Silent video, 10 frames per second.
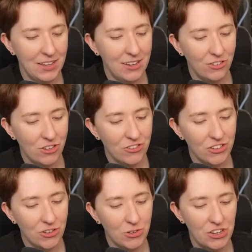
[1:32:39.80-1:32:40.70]
Shen
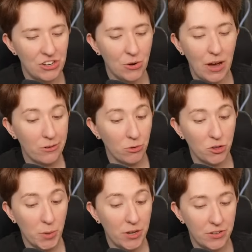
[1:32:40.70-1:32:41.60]
Qingqiu didn't know how to
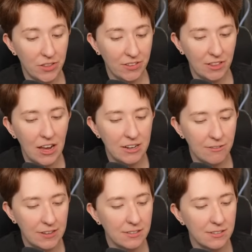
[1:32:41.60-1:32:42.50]
respond to this line of
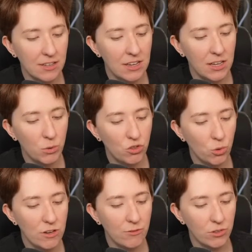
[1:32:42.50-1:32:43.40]
his. It was
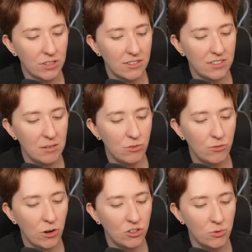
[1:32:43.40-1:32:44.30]
joyful, yet seemed
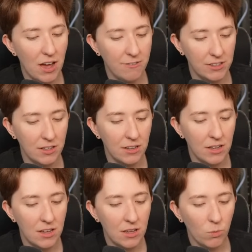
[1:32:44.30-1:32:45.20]
far too heavy.
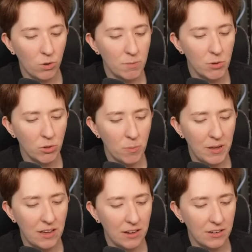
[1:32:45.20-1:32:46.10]
What about Lo
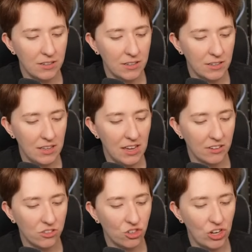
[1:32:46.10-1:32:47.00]
Binghe? He
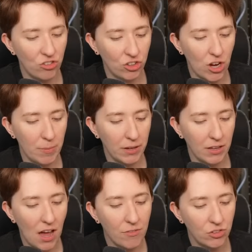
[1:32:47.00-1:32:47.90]
asked to change the topic.
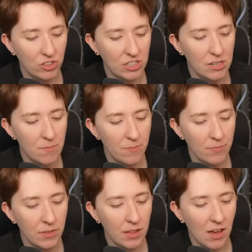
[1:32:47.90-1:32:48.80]
Have you seen him?
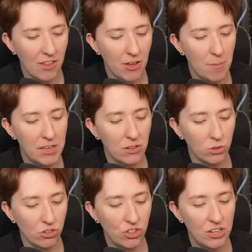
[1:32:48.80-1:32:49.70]
I thought Peak
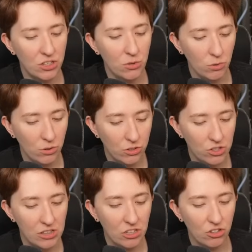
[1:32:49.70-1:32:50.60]
Lord Shen knew,
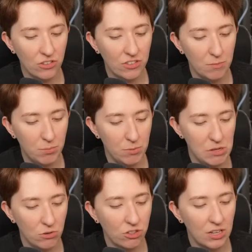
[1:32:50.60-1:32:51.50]
Qinlin Zhen said,
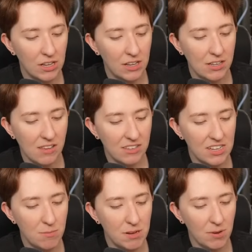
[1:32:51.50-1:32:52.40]
bemused. Hasn't
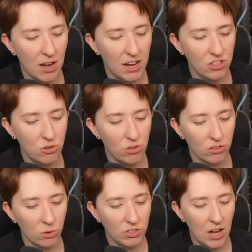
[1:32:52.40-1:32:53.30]
he been behind you this
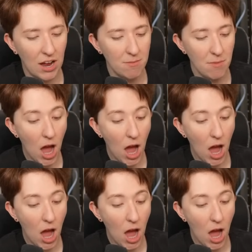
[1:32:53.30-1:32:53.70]
whole time?